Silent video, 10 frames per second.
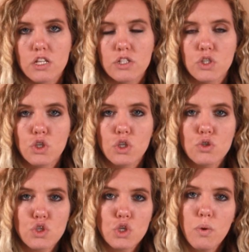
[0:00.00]
So
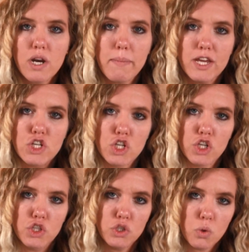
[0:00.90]
you do want to make
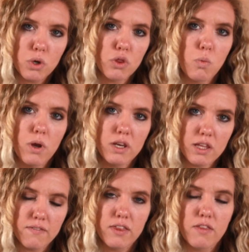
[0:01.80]
sure you're the one
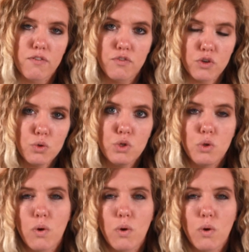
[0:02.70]
giving the food.